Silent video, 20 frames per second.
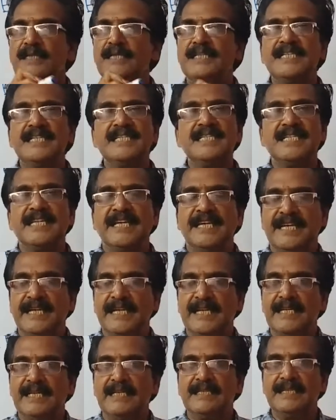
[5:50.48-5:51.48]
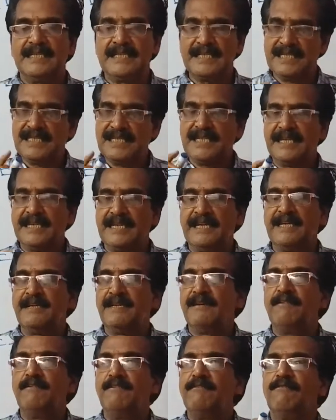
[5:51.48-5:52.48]
This is
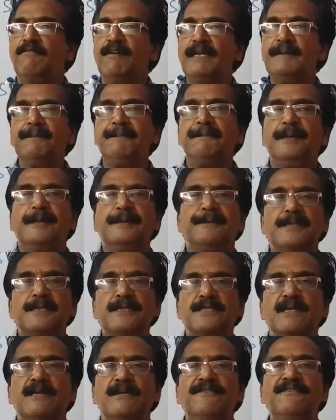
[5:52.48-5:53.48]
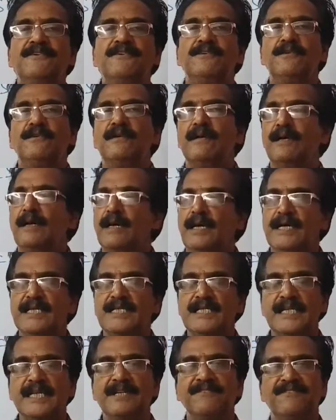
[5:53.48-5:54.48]
the one purpose of
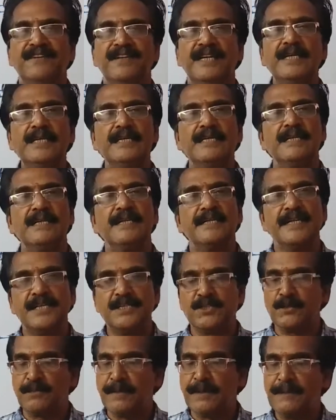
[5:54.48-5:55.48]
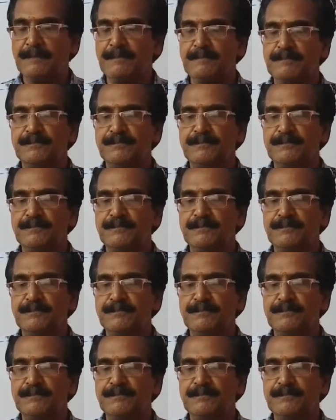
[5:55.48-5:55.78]
asking for resume.